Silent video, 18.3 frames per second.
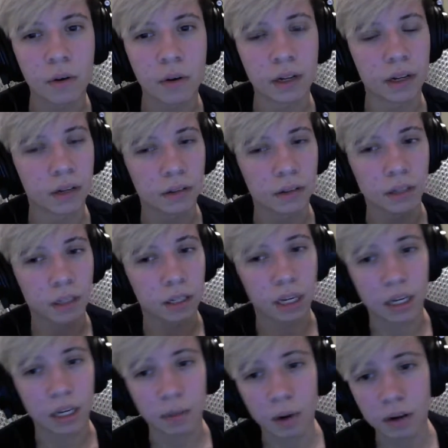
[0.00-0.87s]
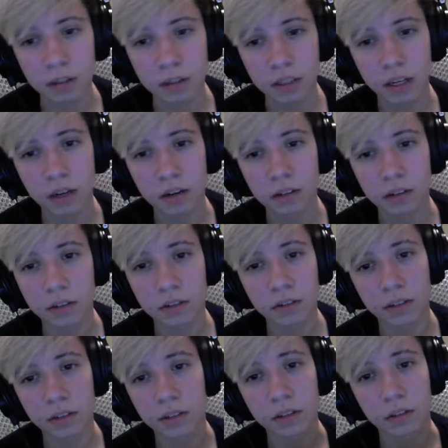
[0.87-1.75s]
And in Kingdom Hearts
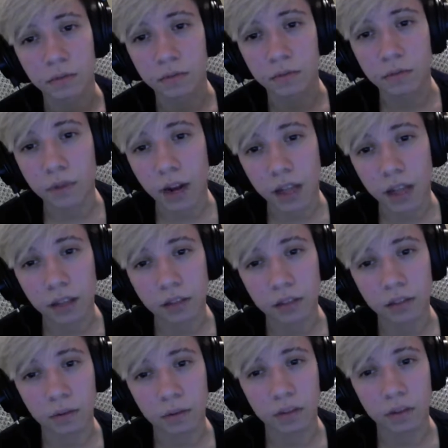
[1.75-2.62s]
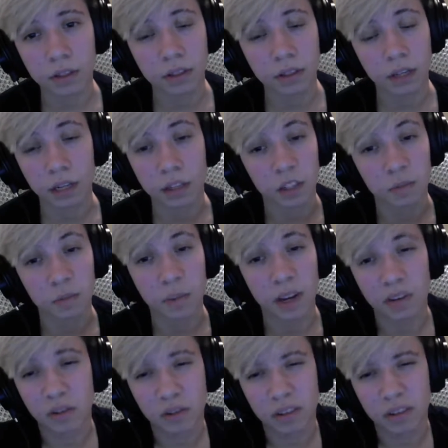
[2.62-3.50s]
characters, it's their friends, or it's like just
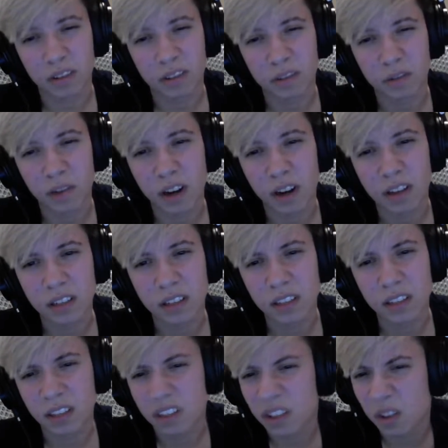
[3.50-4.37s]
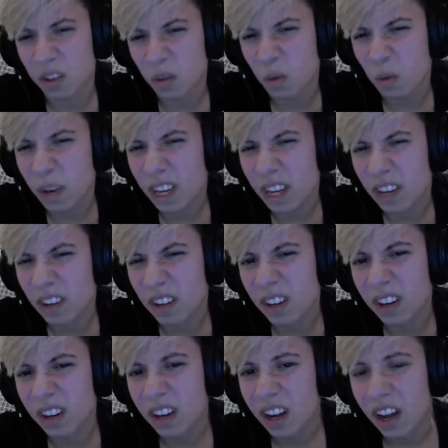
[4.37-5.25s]
pictures of their friends because they're
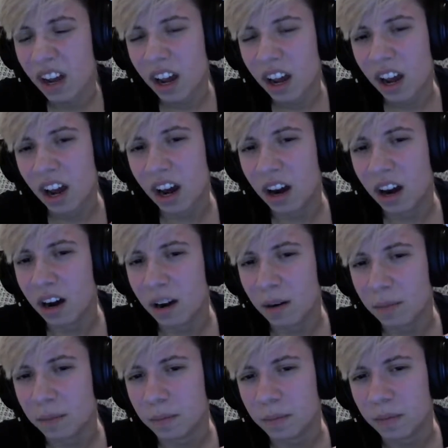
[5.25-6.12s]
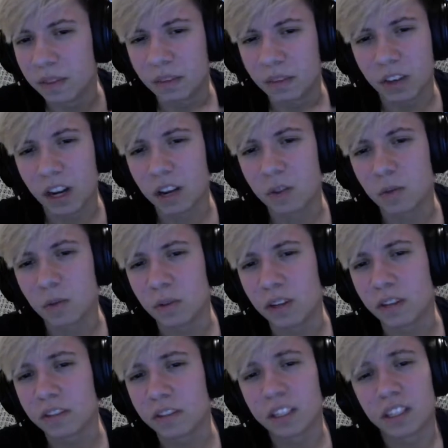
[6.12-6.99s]
weird, if they're not cool
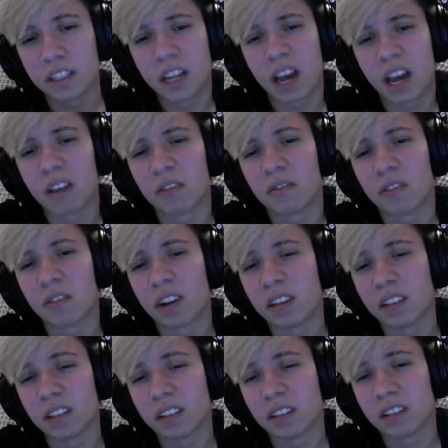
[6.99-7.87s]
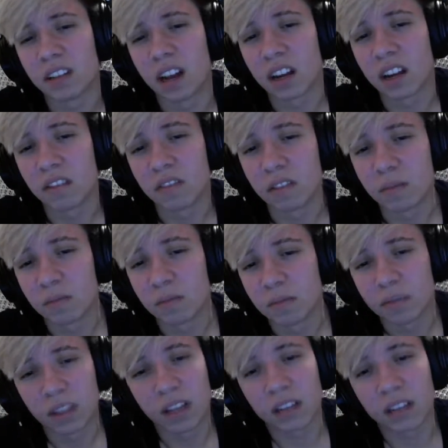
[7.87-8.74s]
enough to just have friends inside of them,
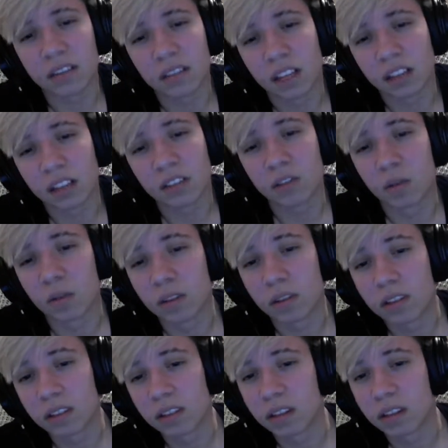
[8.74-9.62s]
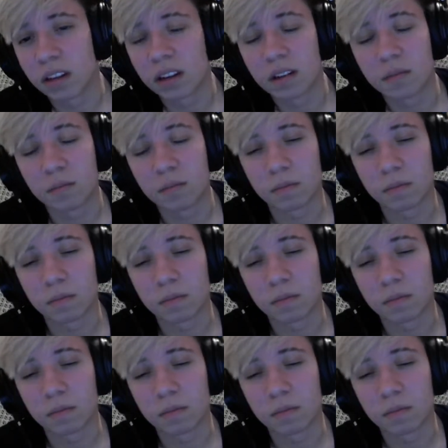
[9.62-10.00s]
like Sora, and